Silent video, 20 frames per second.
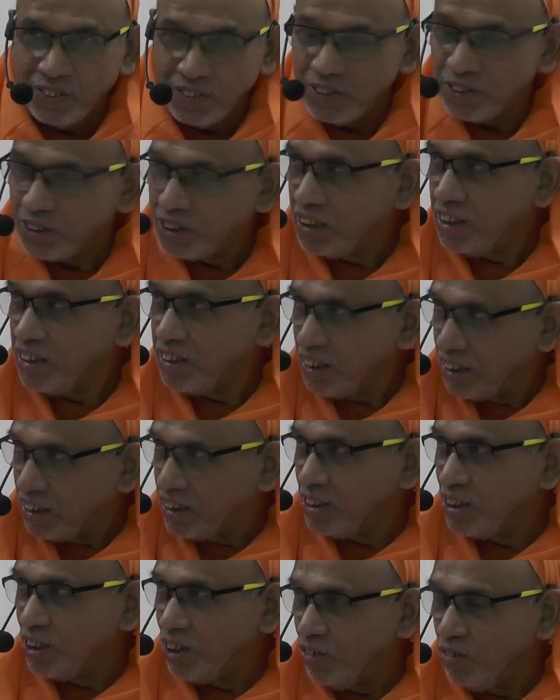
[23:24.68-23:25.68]
Okay, that
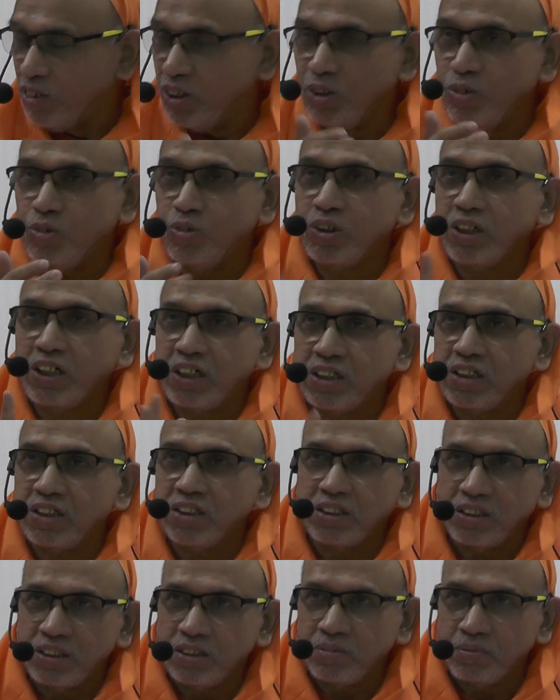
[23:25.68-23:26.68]
is how I look at
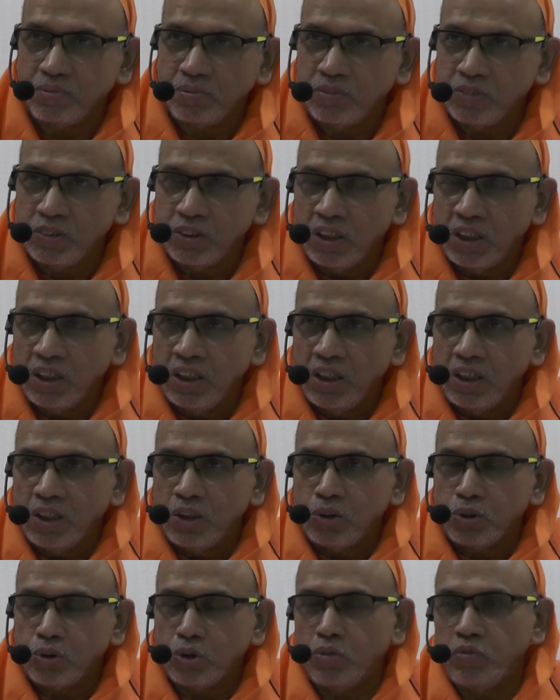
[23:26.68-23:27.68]
it.
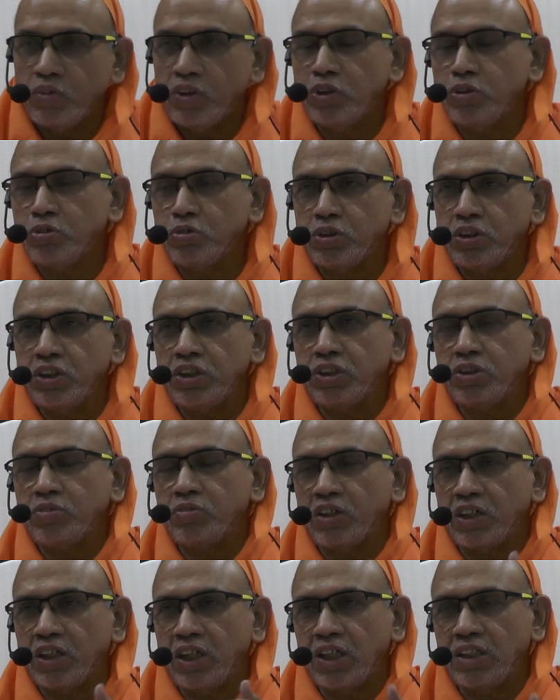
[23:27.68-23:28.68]
So when you teach
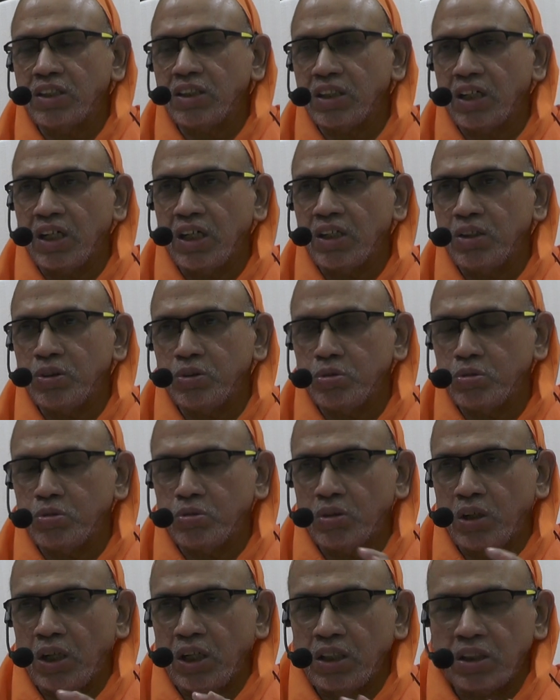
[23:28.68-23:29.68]
Vedanta, you
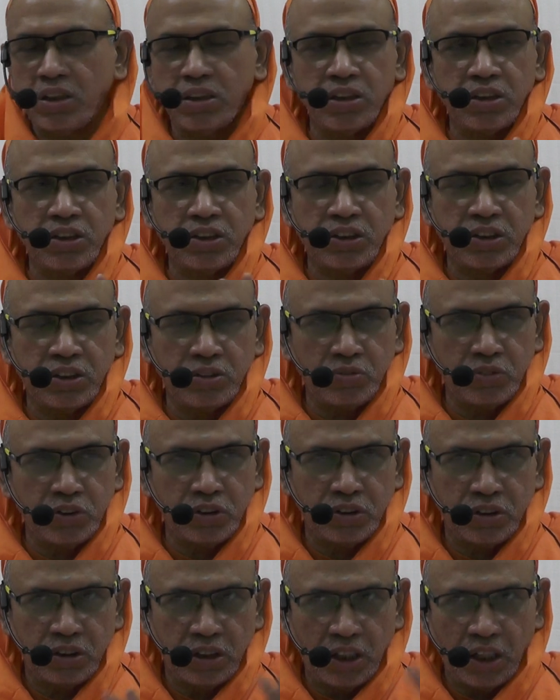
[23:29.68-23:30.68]
do not
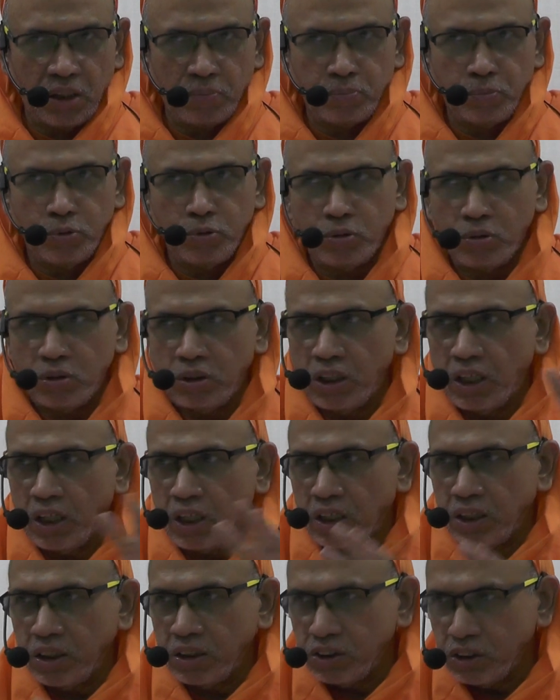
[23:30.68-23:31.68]
distinguish they are poor, they are
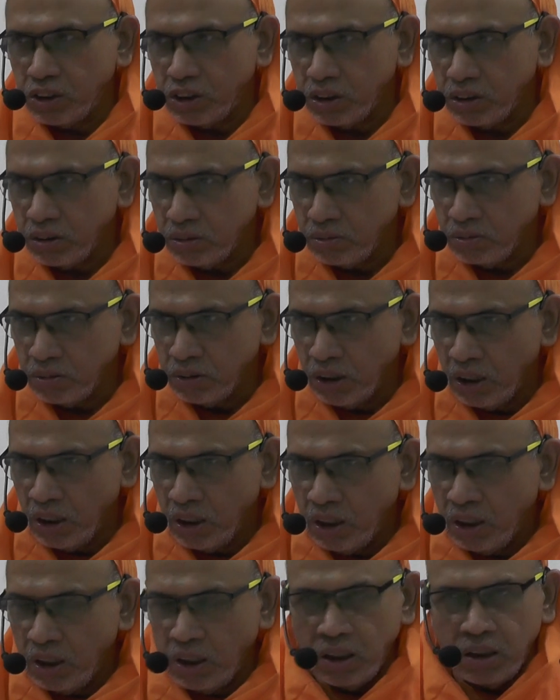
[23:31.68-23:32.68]
rich.
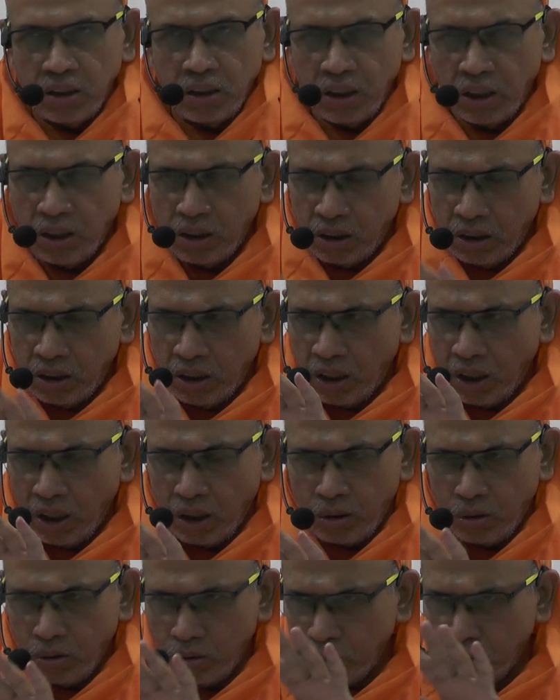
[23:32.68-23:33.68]
There
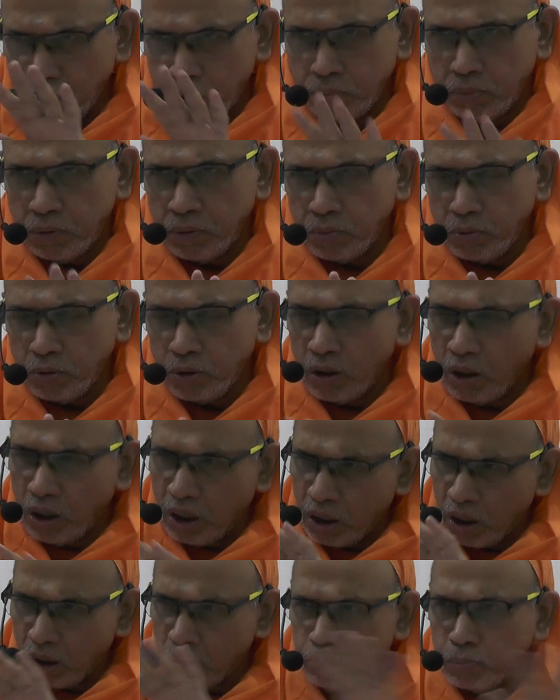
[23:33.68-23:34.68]
are no rich people.
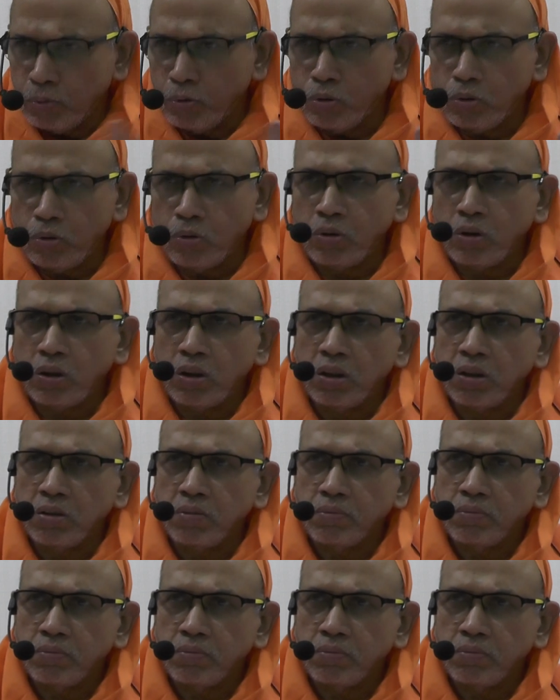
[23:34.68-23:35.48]
All are poor only.